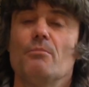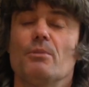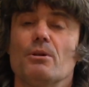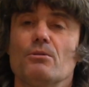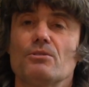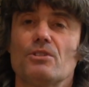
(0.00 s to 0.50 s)

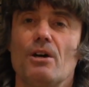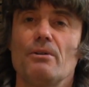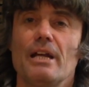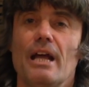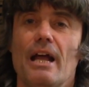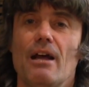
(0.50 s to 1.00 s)
but also
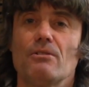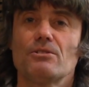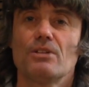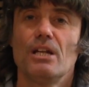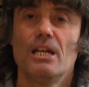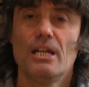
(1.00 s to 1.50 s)
in how
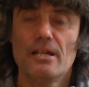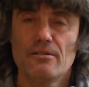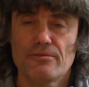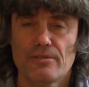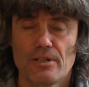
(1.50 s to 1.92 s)
to live